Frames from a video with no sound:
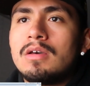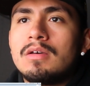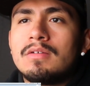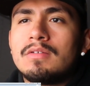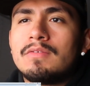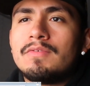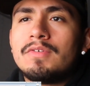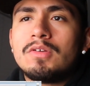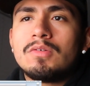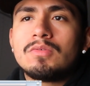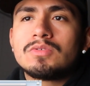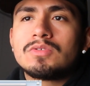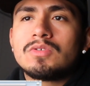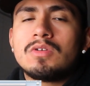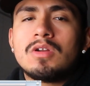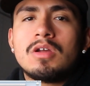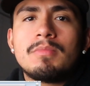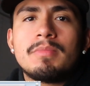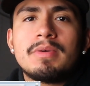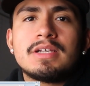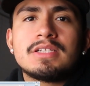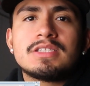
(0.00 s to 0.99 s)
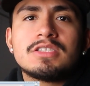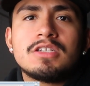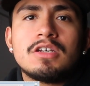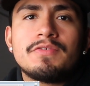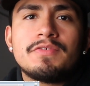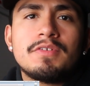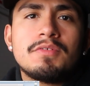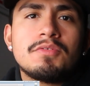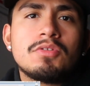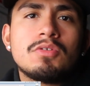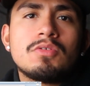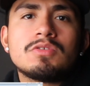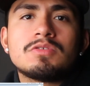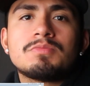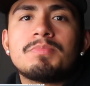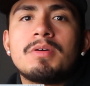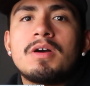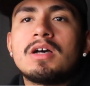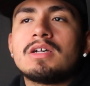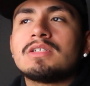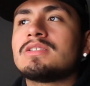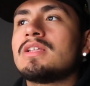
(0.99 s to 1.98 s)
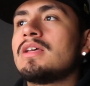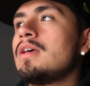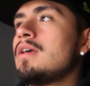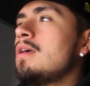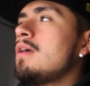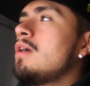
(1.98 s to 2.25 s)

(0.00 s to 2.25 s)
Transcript: video was going on by itself, even though it was paused.